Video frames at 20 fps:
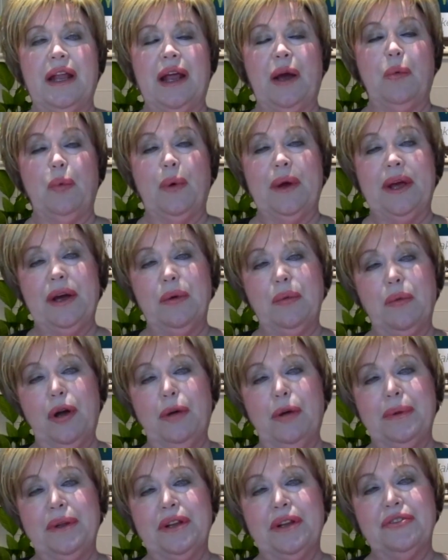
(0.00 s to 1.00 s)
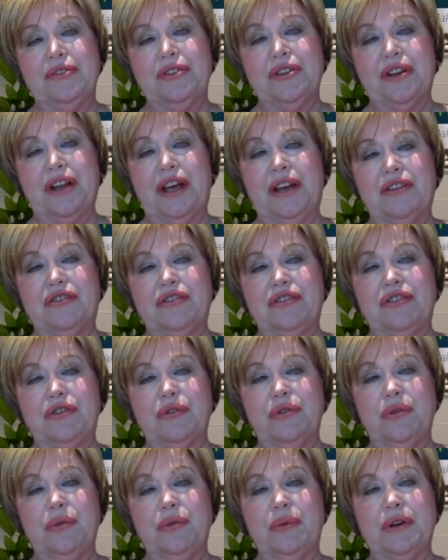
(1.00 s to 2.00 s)
Now, we at Woburn
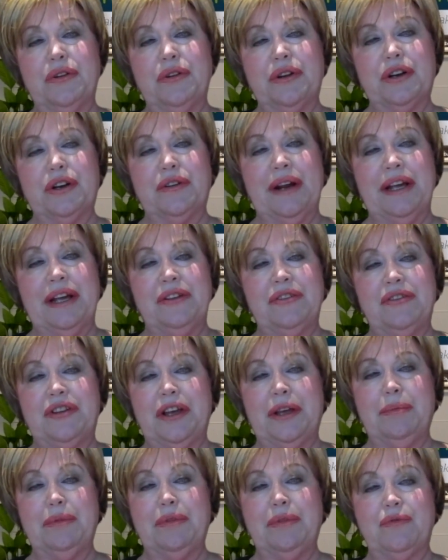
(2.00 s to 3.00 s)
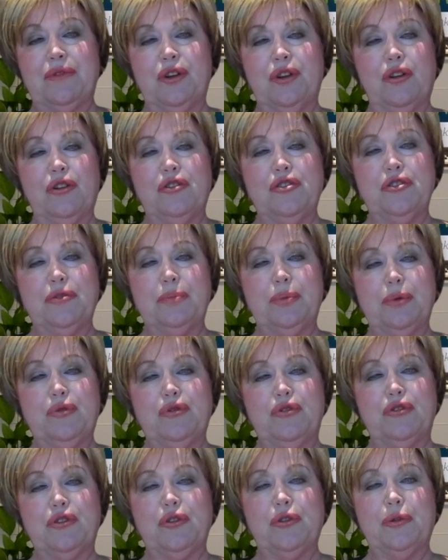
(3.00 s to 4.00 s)
International, we're a great team of knowledgeable,
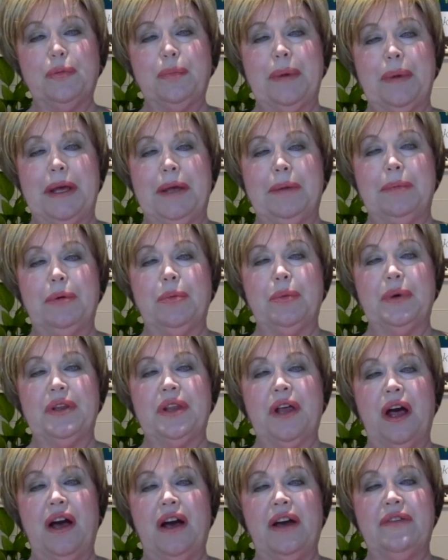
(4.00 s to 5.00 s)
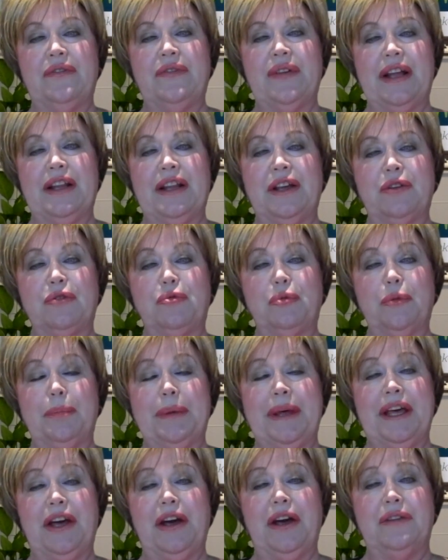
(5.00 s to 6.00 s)
skilled people with high values. We've
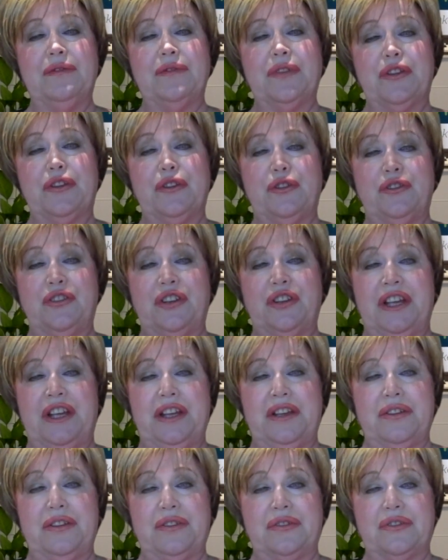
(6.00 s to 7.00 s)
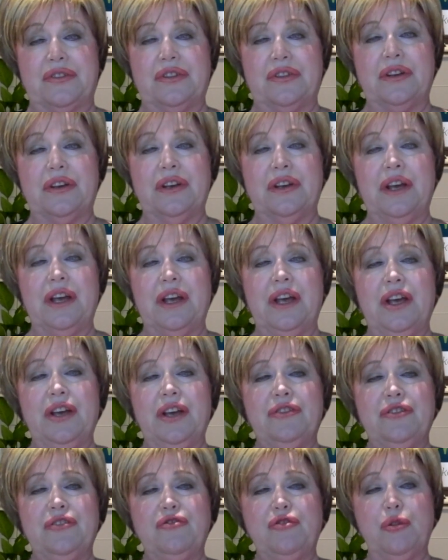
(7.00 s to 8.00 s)
been going for 30 years.
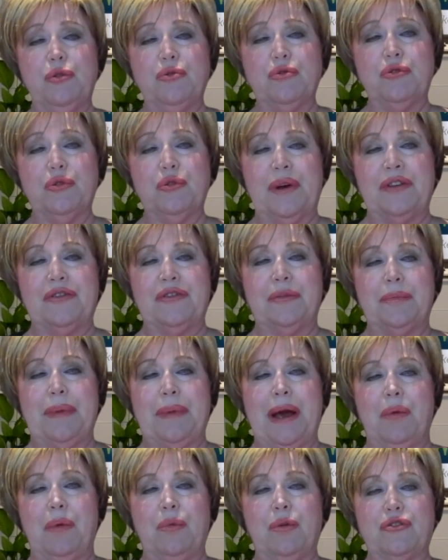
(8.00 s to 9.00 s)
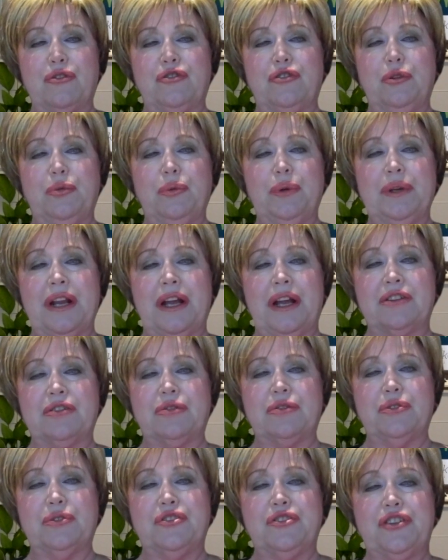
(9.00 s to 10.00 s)
So talk to us about what you would like
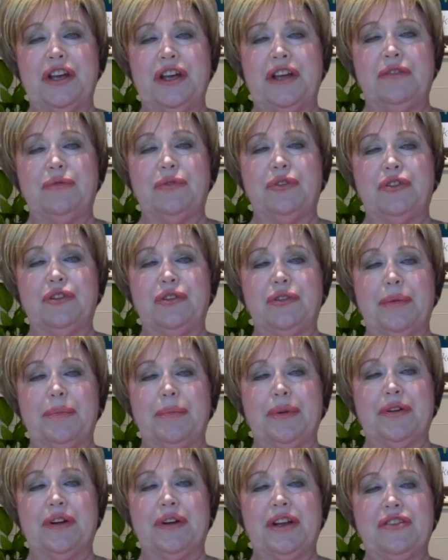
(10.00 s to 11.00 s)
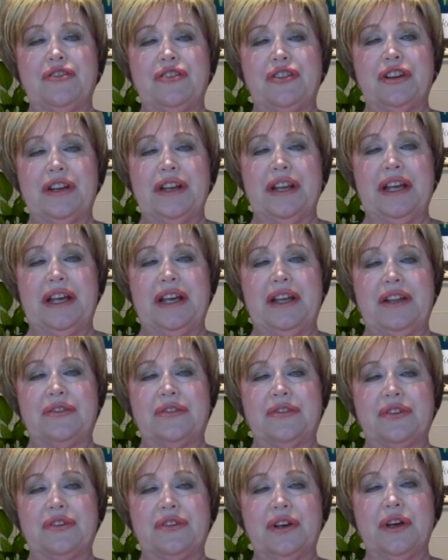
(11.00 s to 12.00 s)
to achieve with your immigration
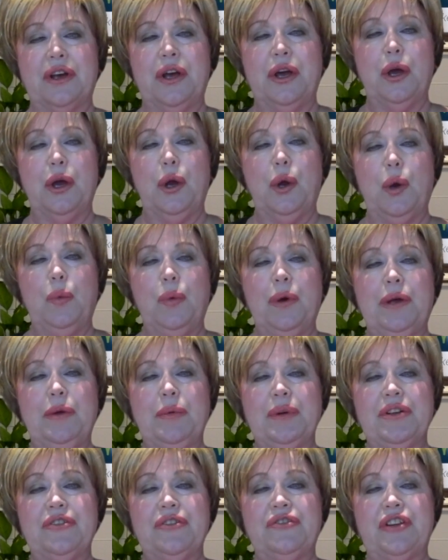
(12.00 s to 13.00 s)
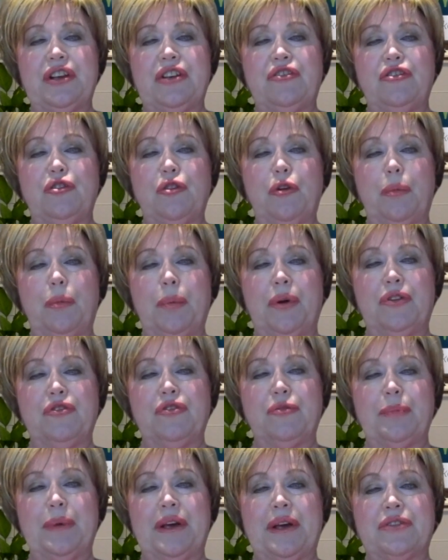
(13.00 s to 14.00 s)
needs. We will assess your
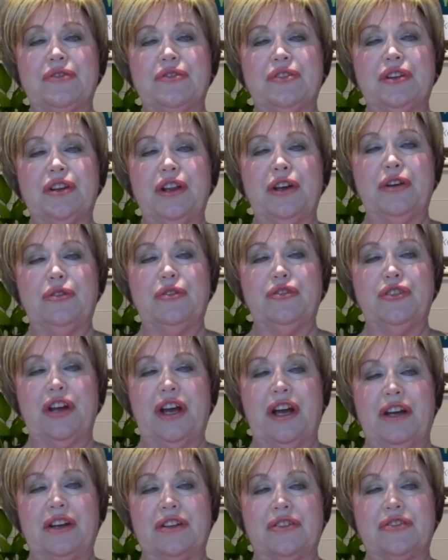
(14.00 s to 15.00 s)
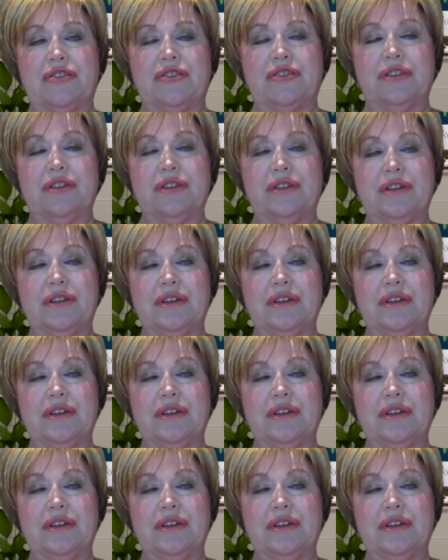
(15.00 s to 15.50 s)
prospects at no charge.